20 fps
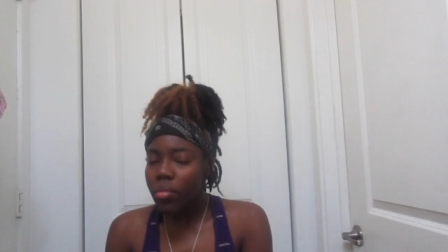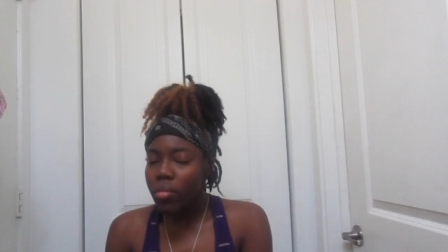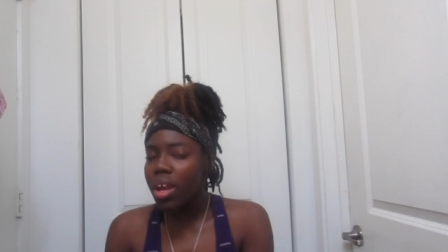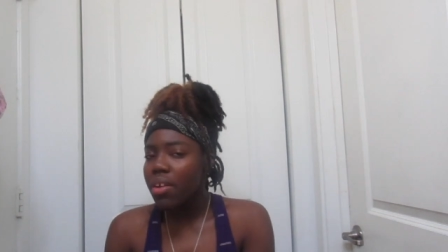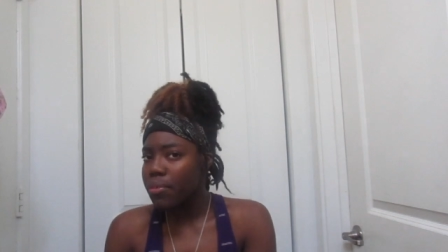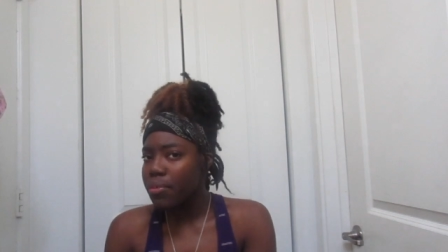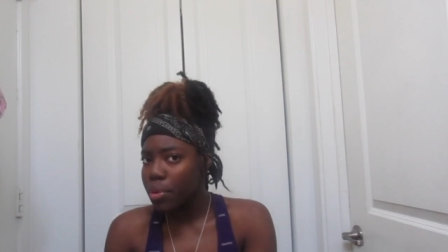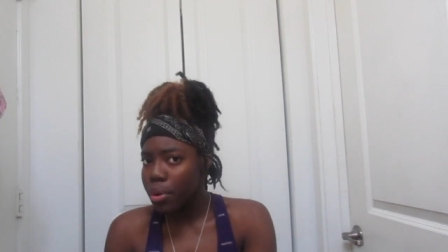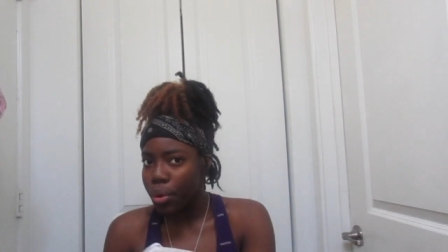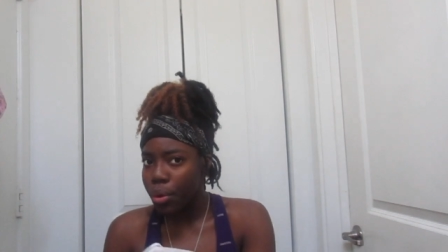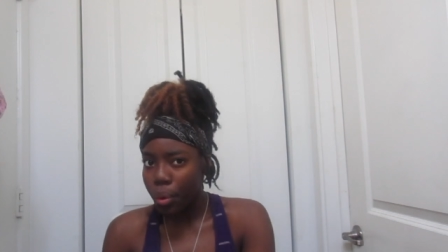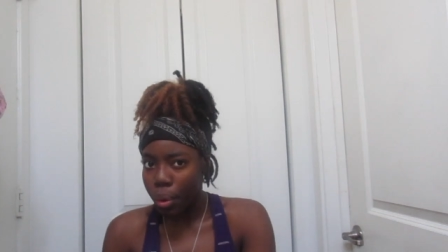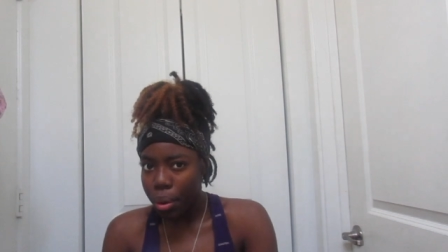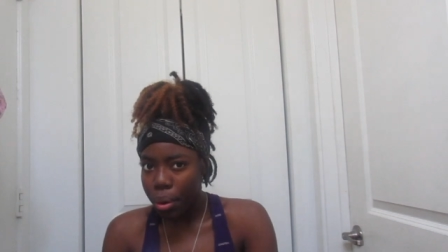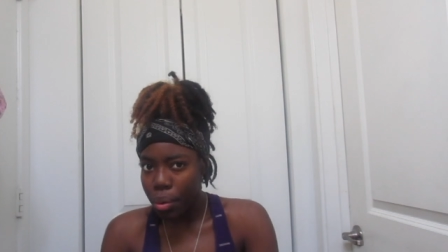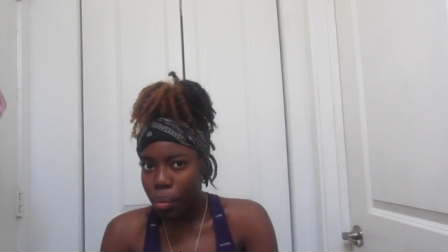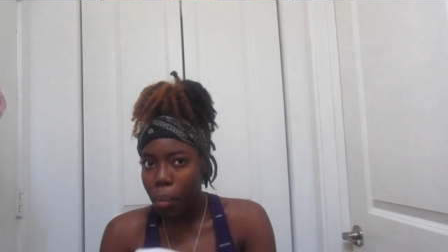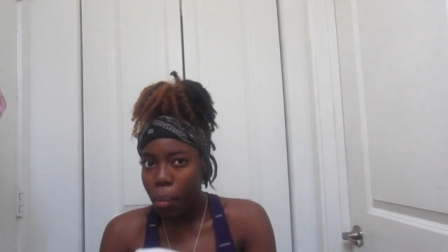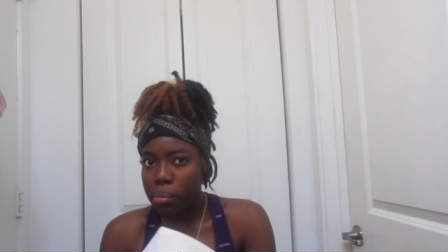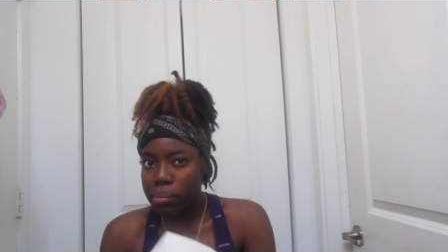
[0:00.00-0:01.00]
If you're
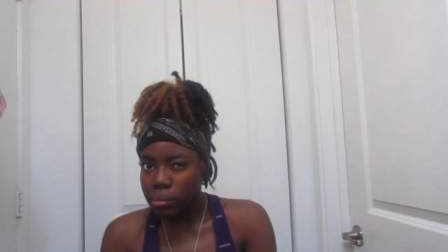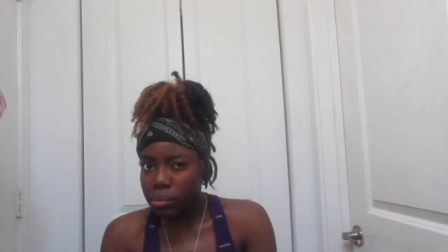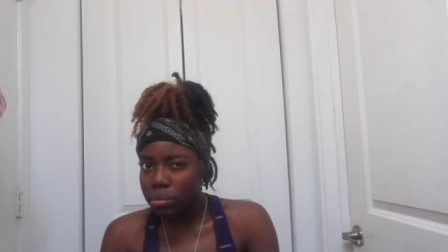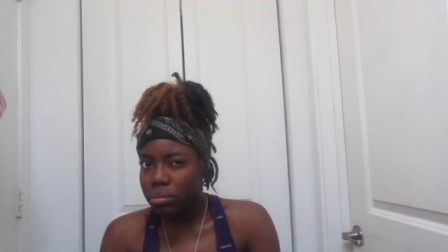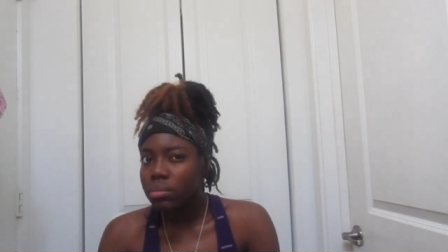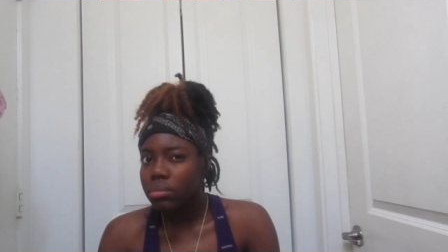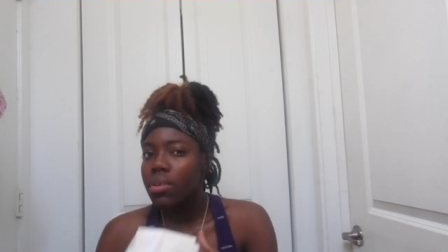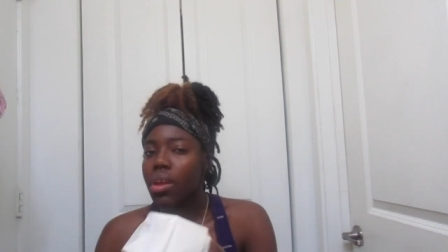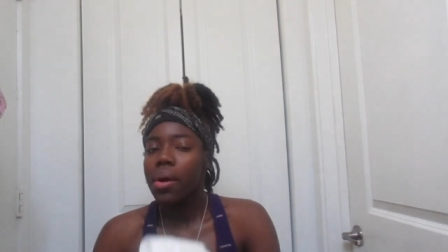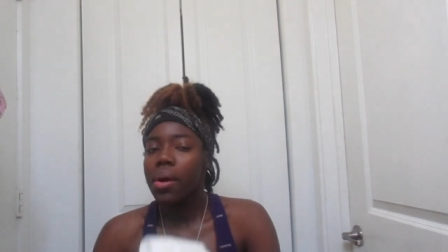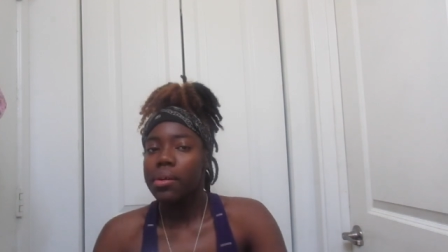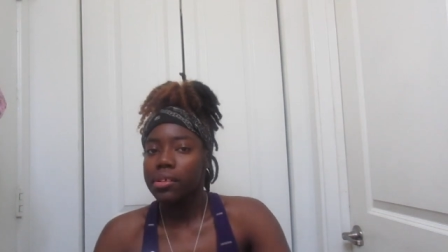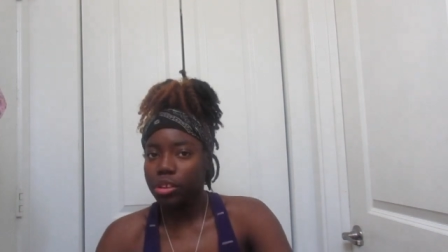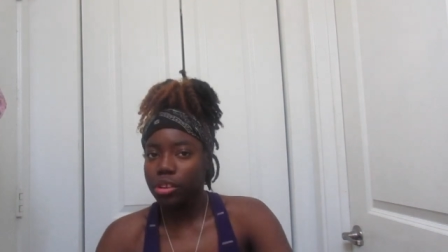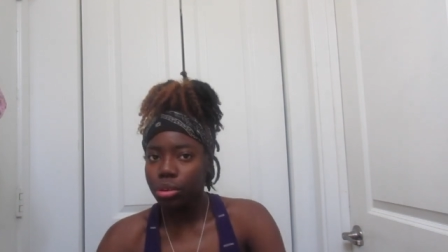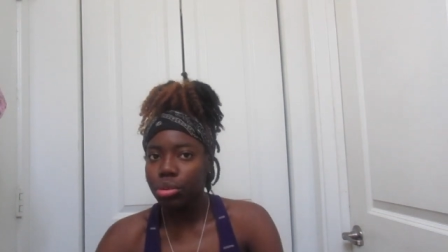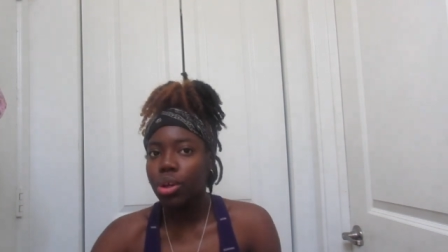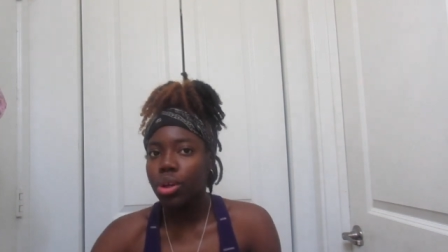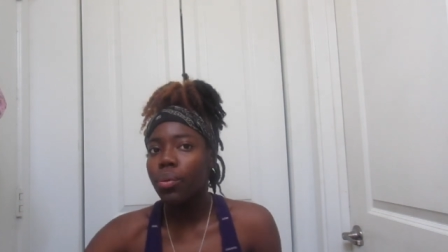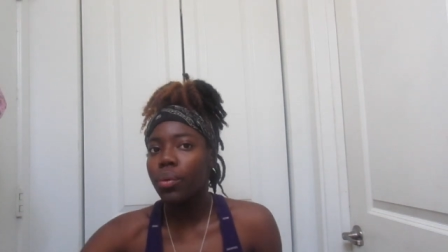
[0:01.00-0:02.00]
grown,
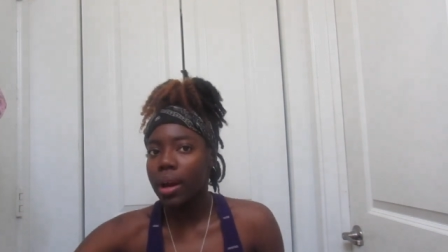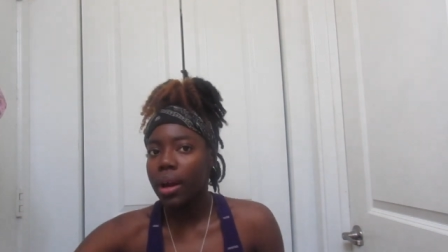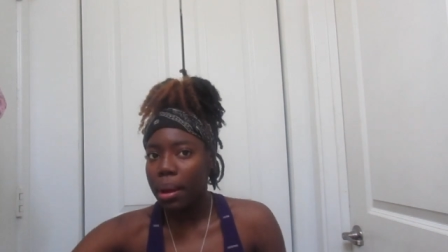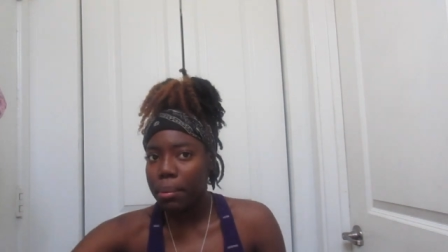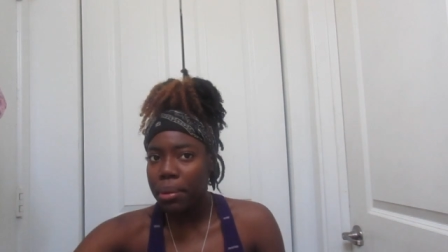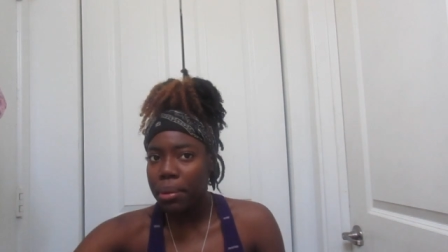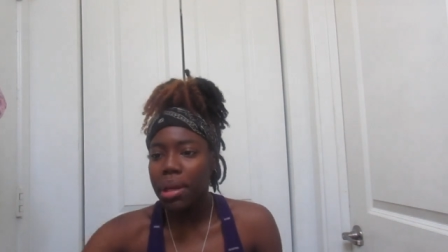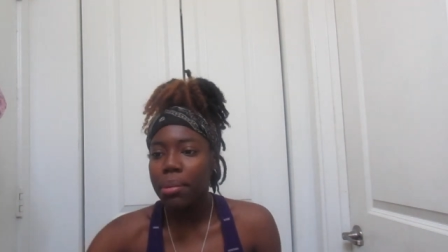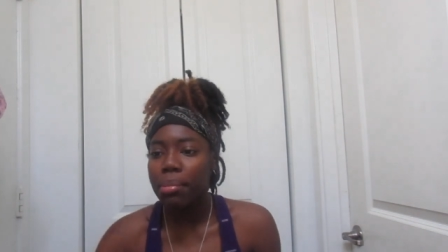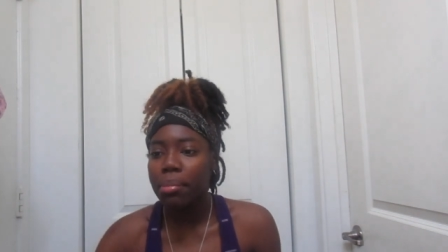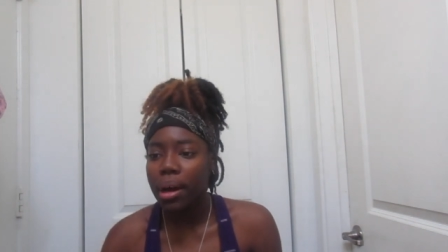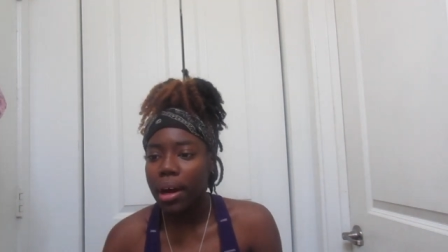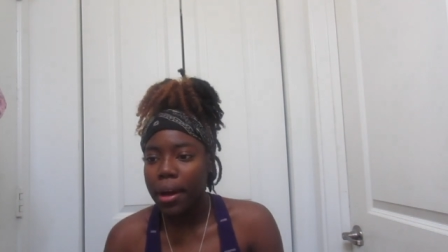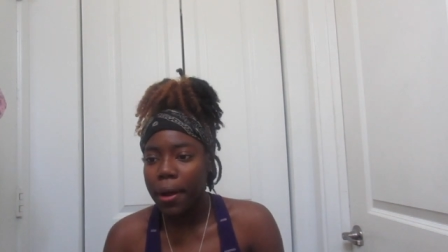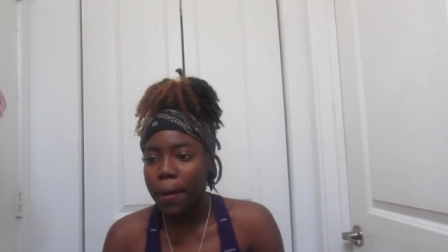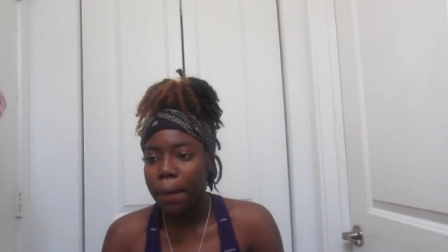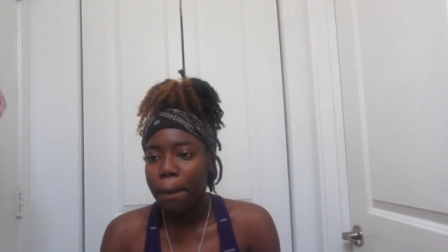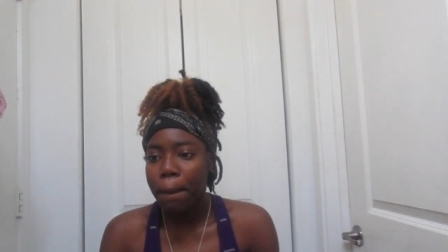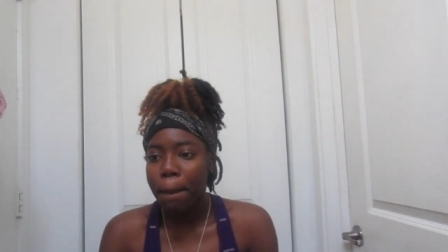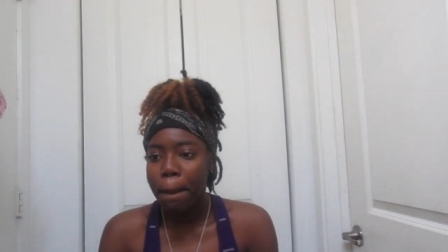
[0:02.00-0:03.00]
you know what I mean
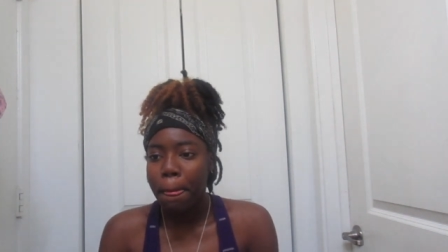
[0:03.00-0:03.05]
by